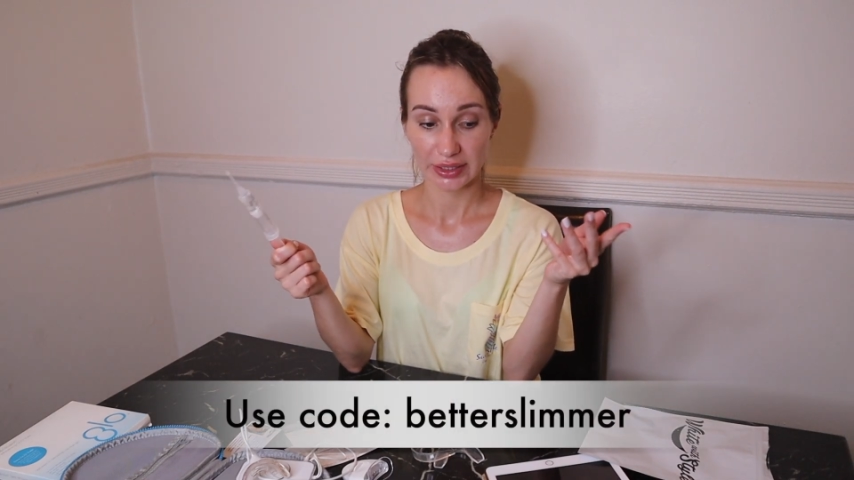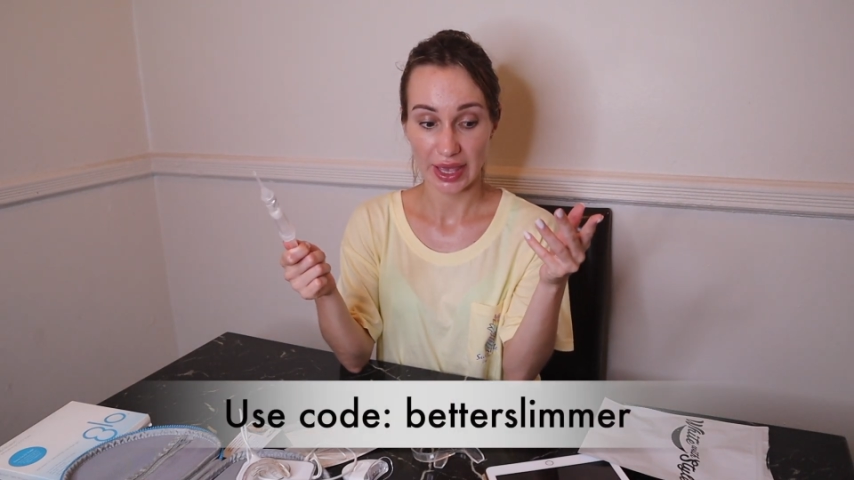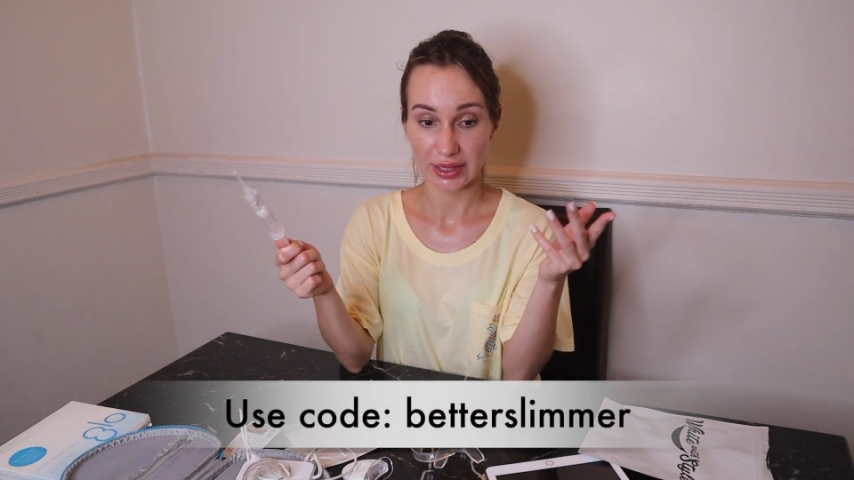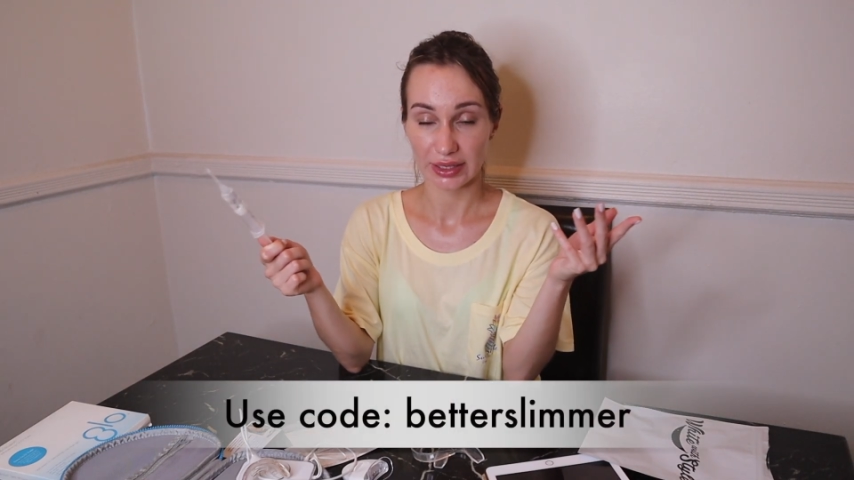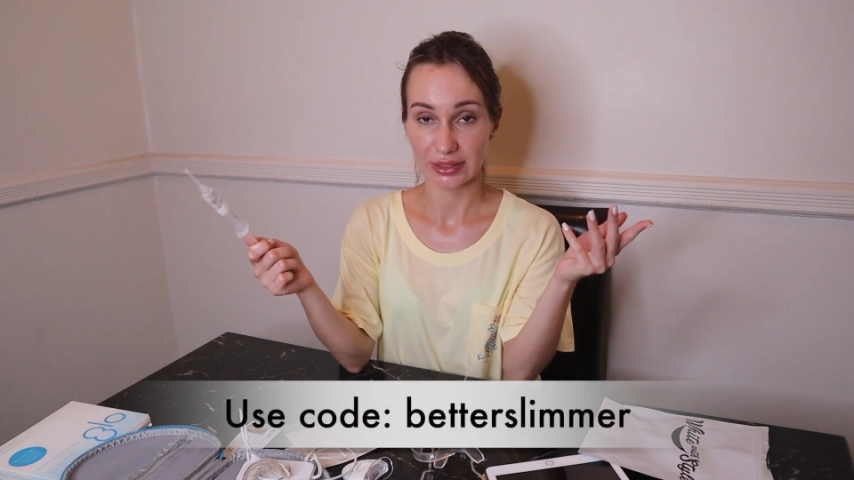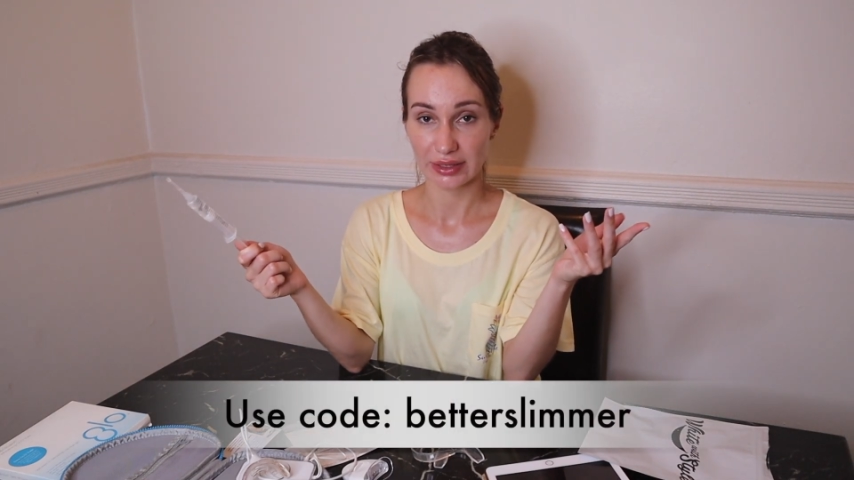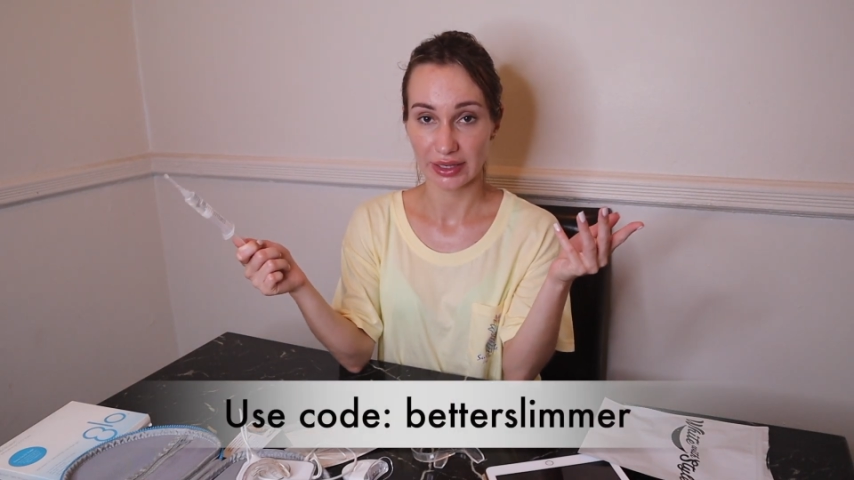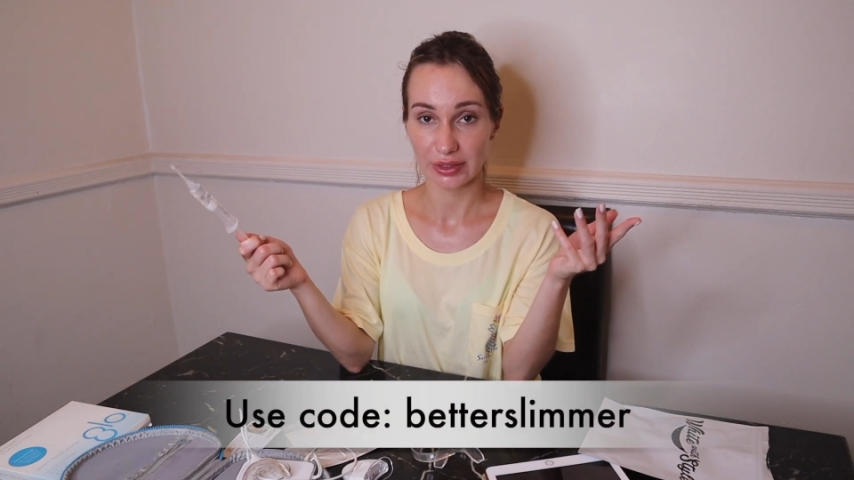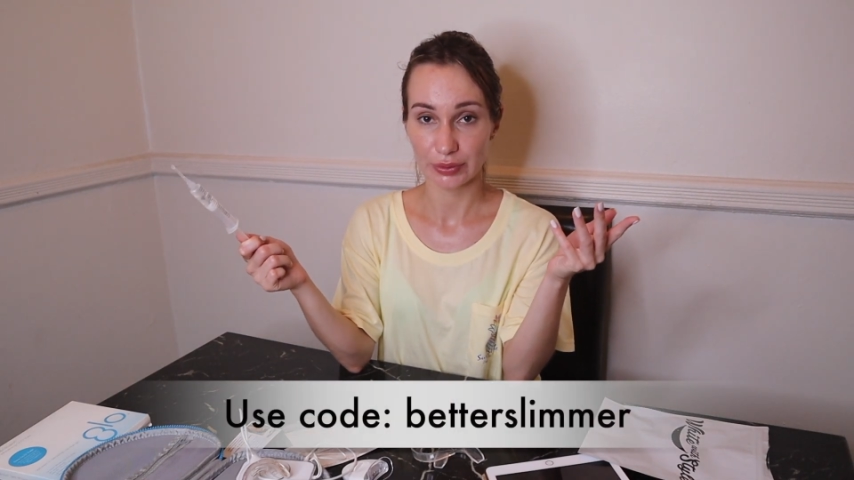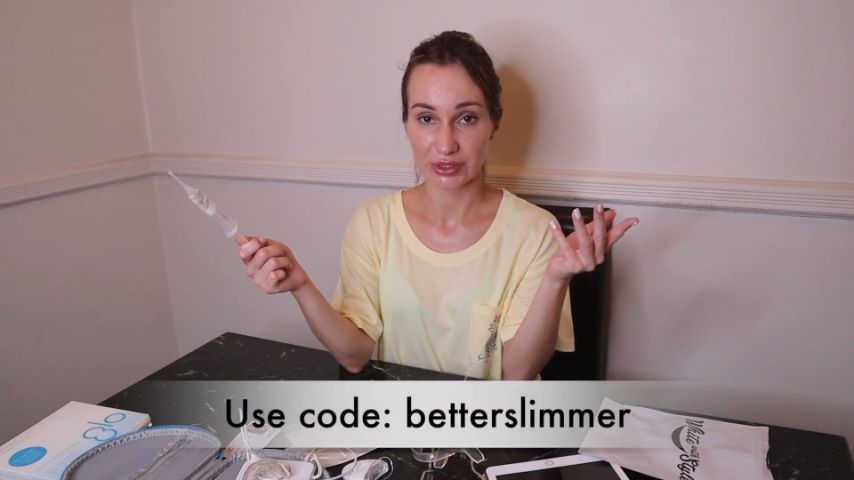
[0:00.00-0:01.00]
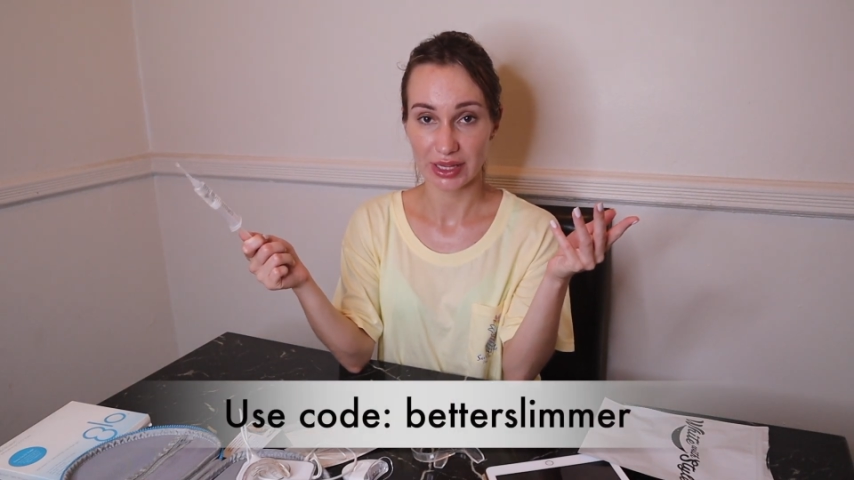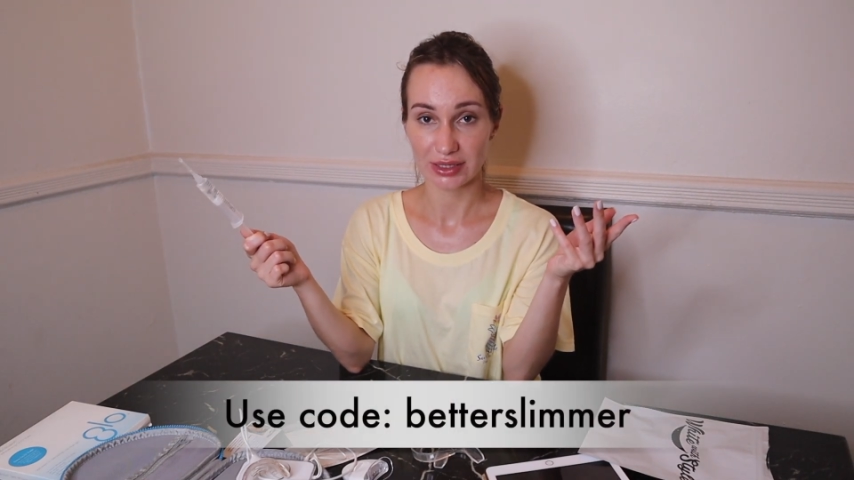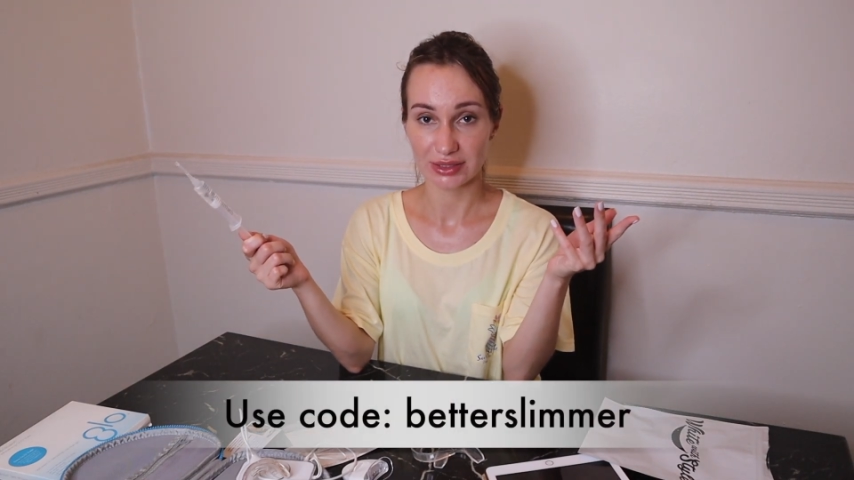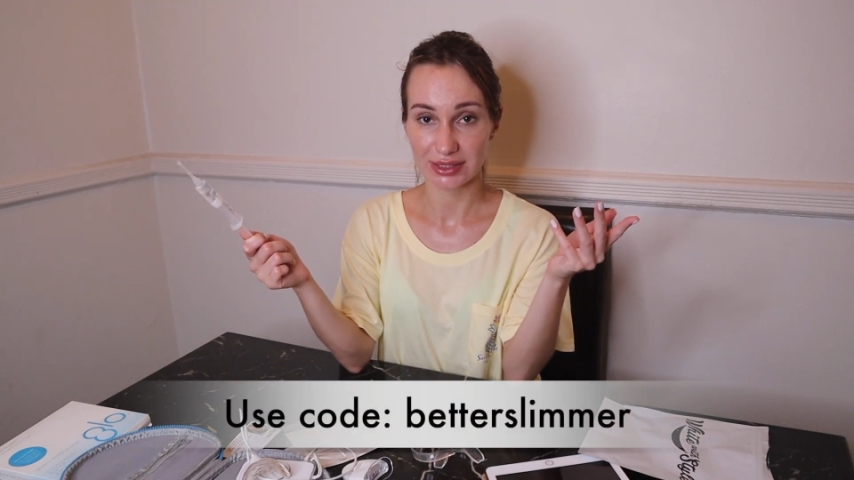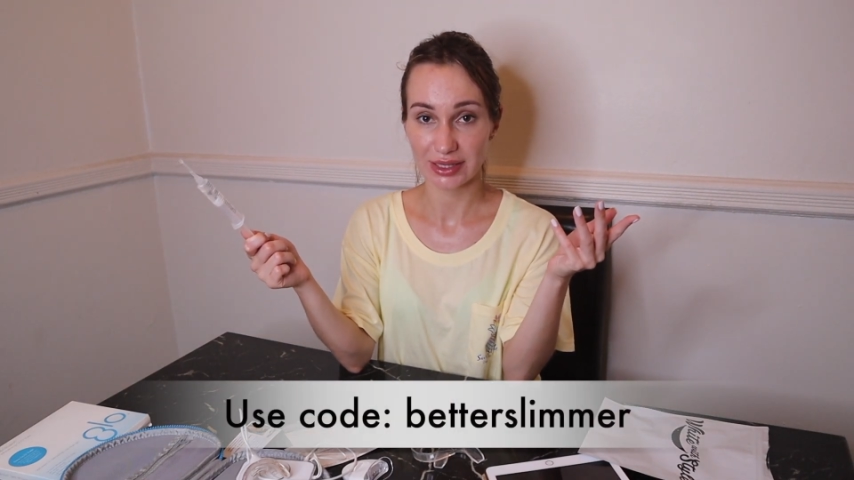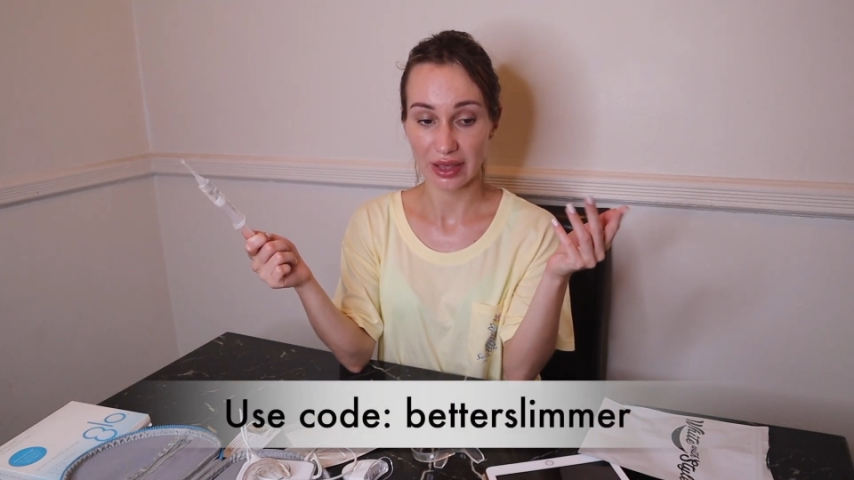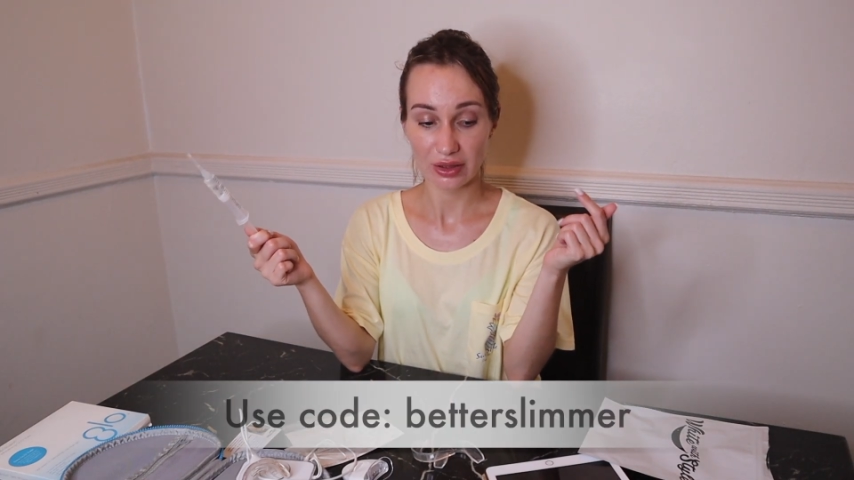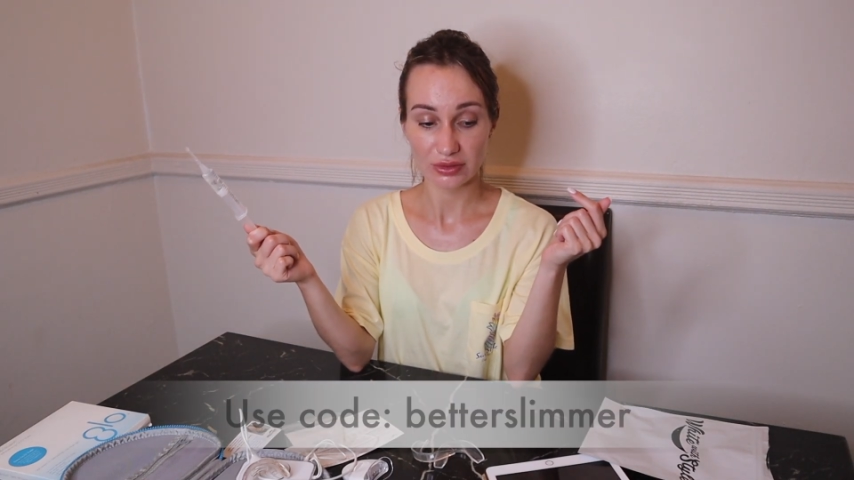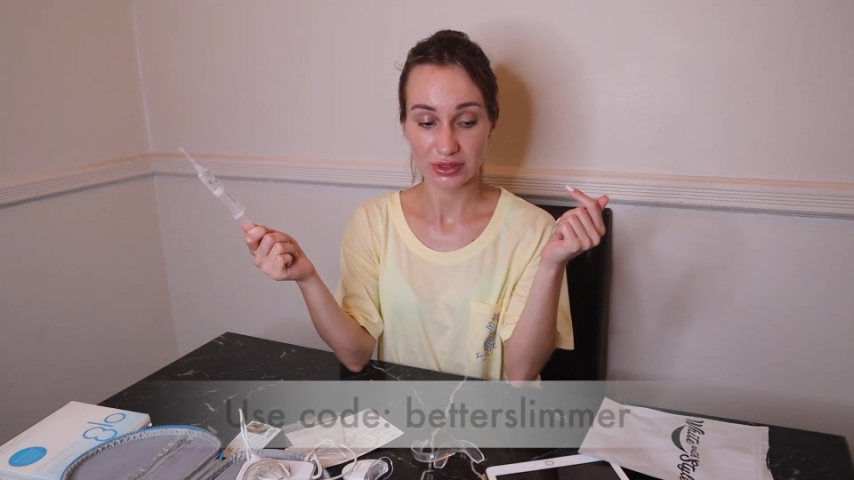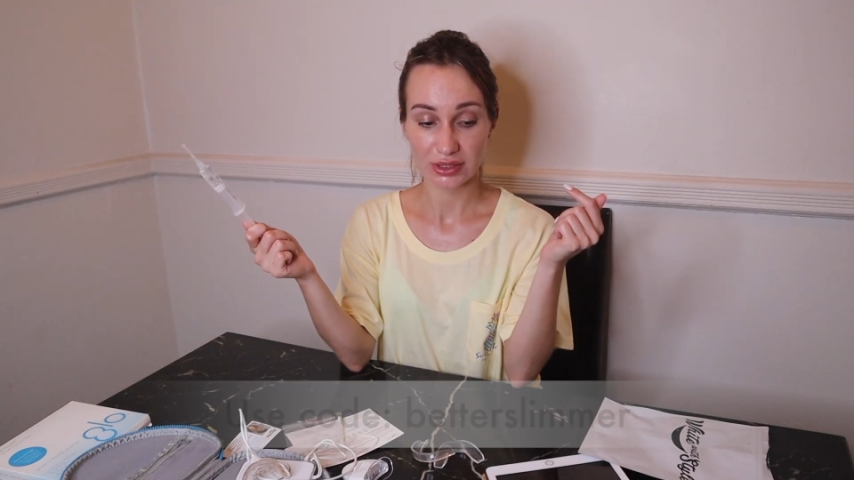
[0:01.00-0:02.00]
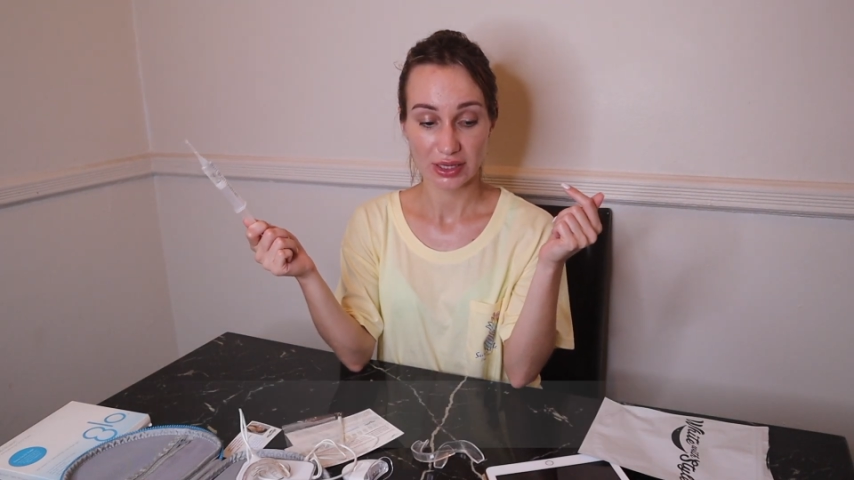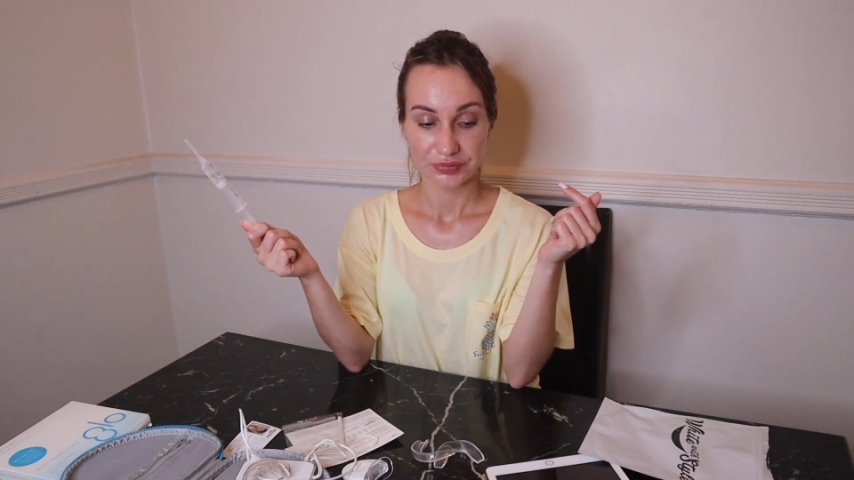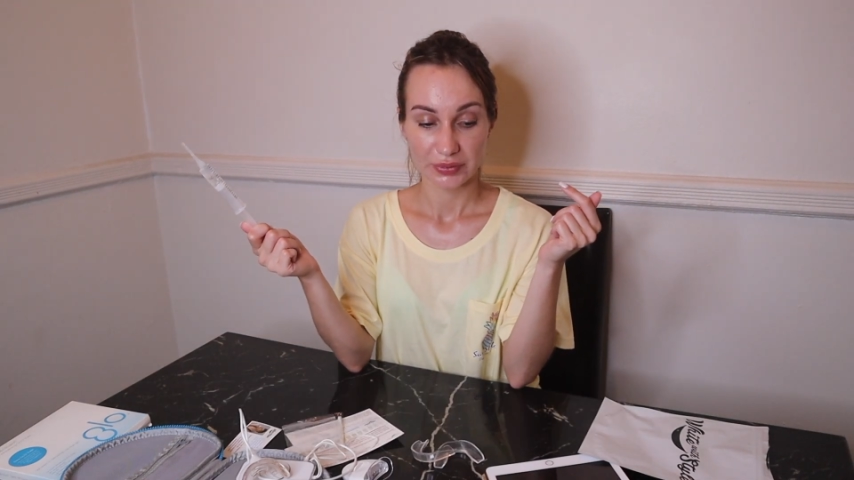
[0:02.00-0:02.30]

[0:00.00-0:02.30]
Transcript: get like a 90% discount